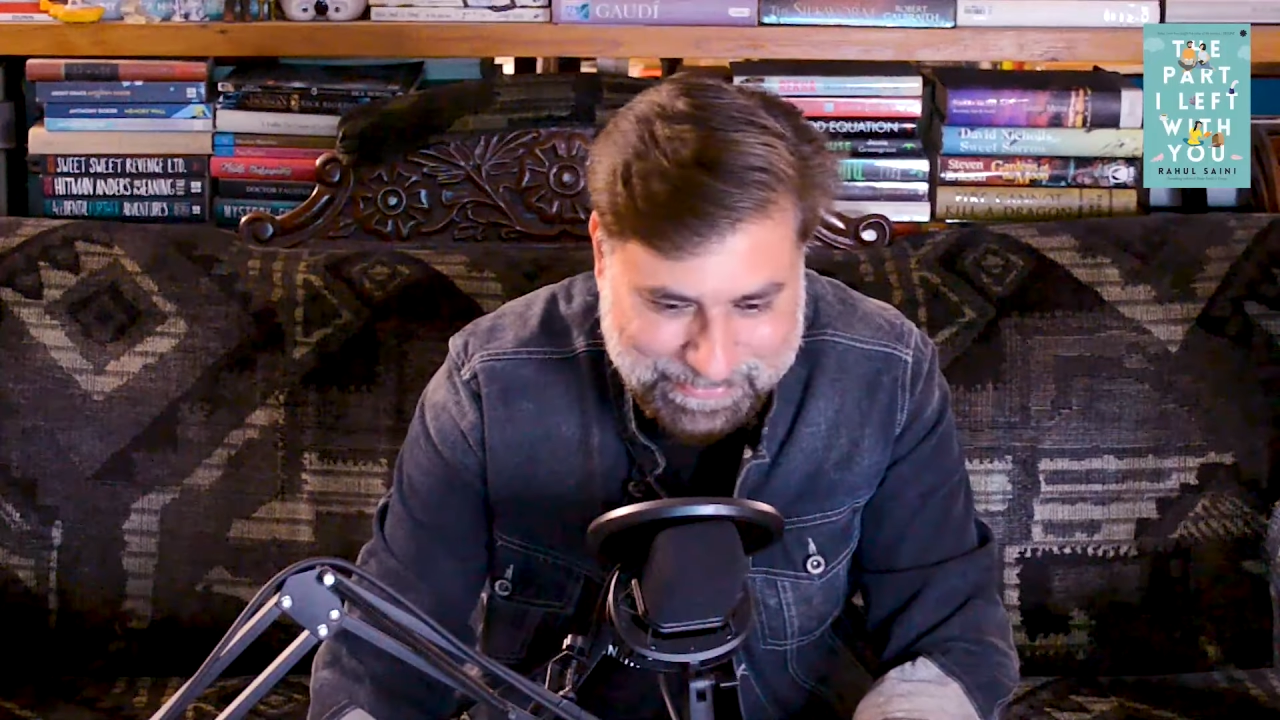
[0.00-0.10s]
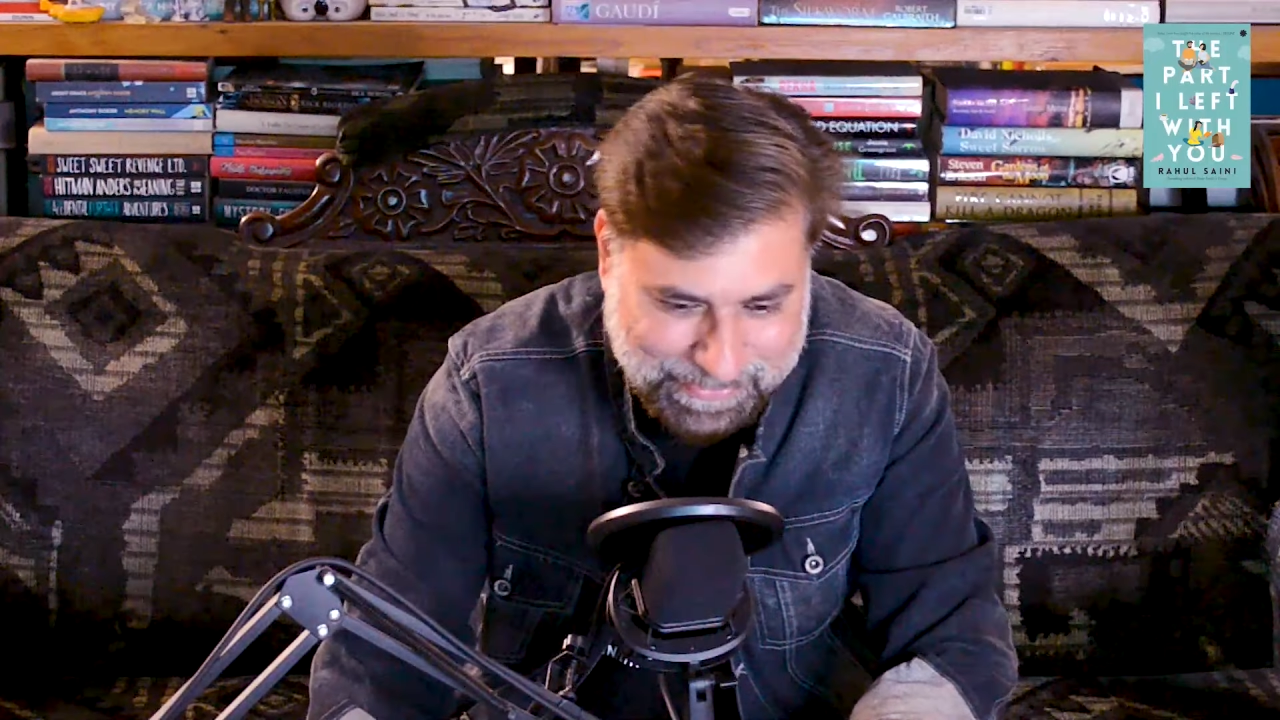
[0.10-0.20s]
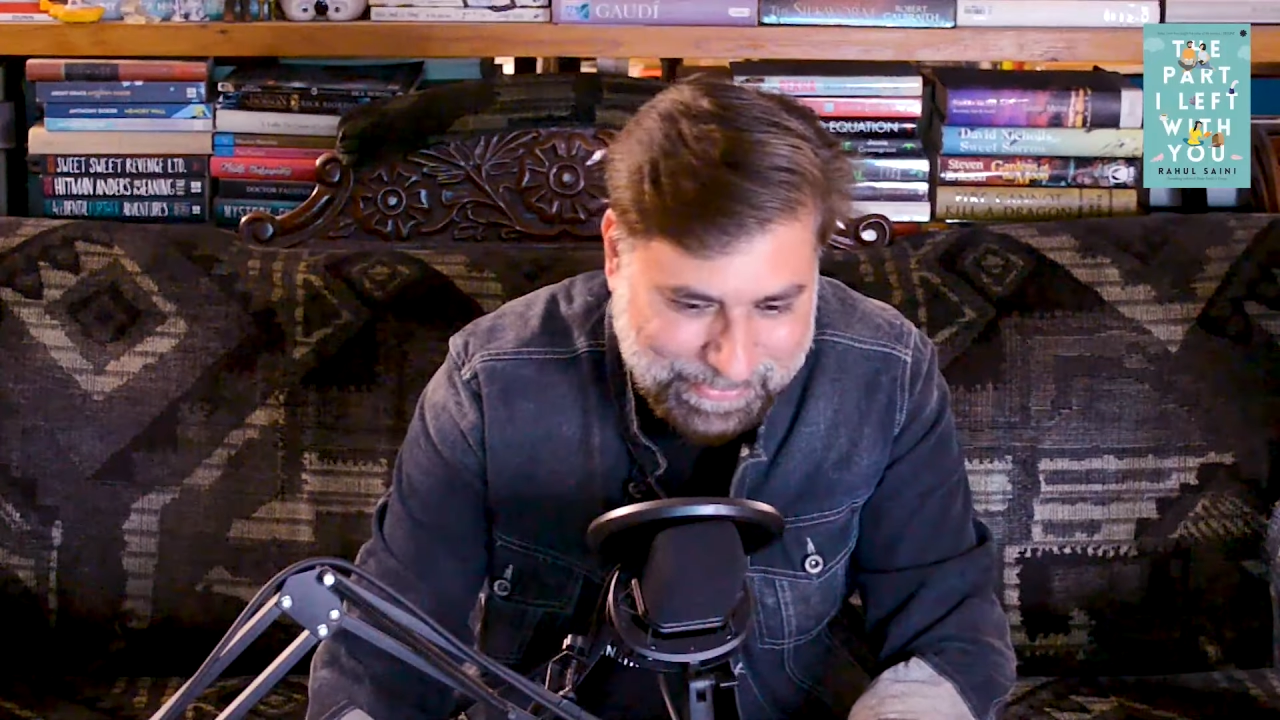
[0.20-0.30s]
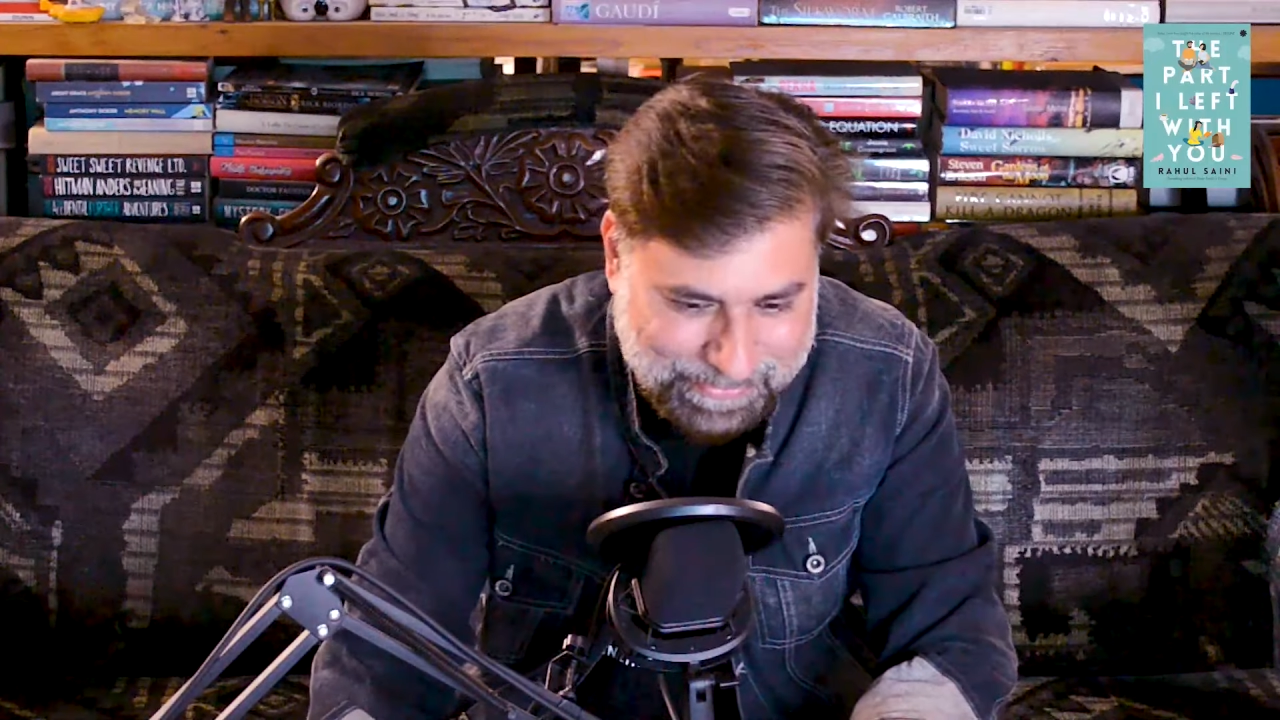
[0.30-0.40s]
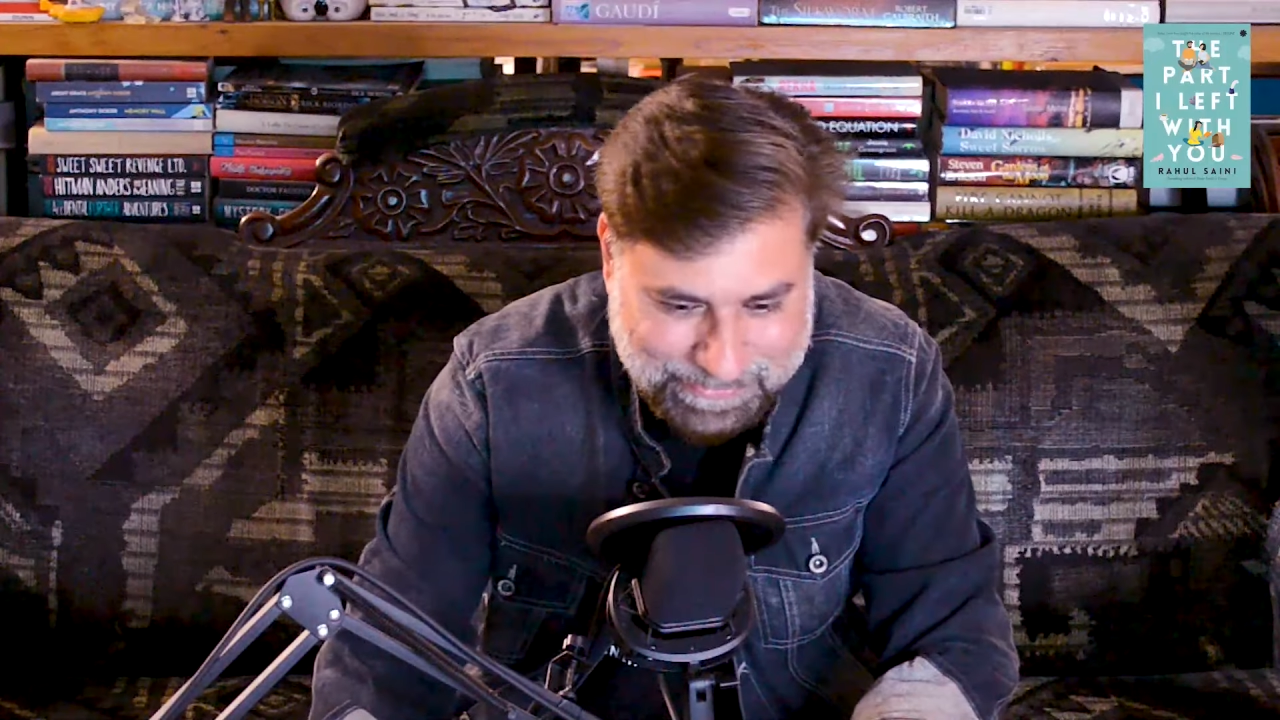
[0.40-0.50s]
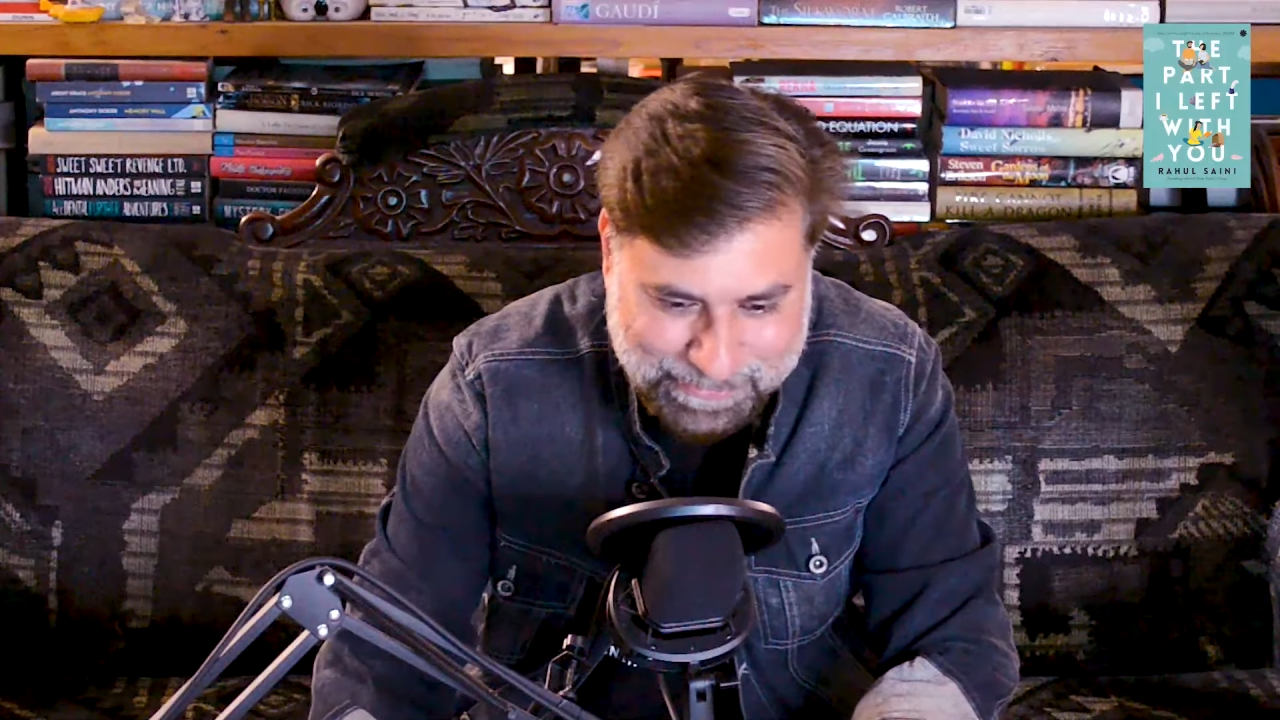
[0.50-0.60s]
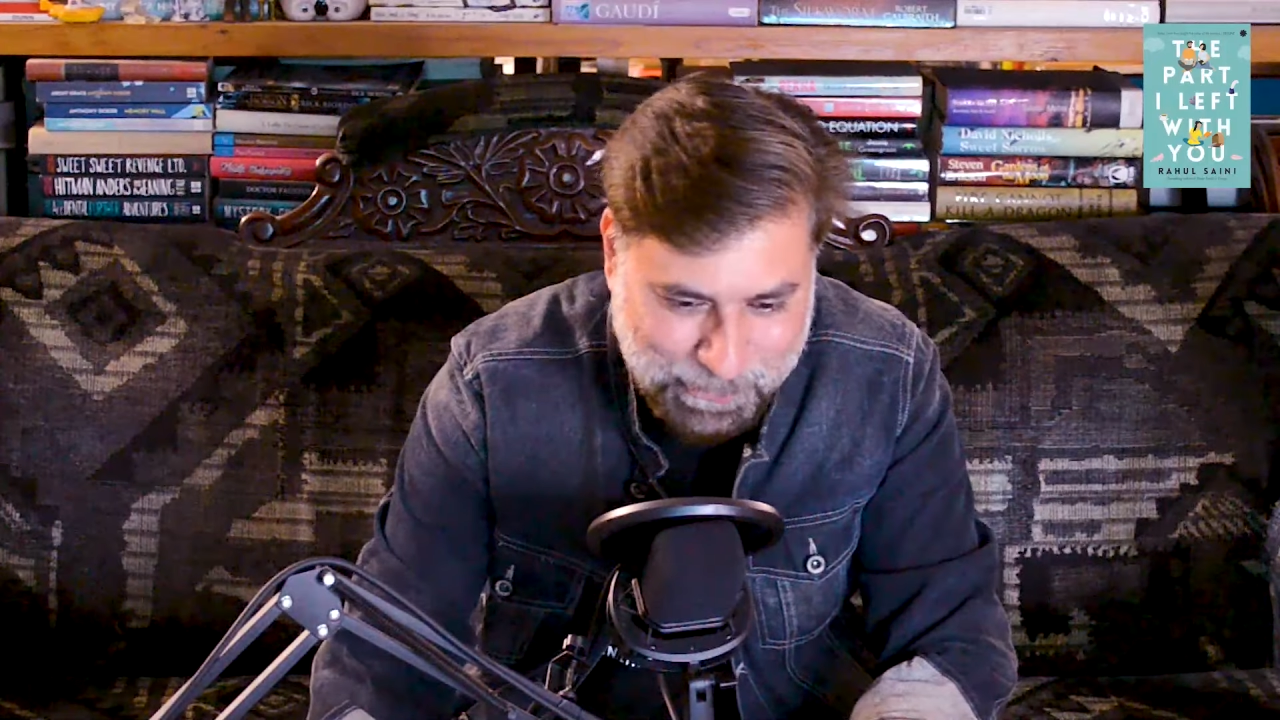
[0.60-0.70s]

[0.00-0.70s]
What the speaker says: is a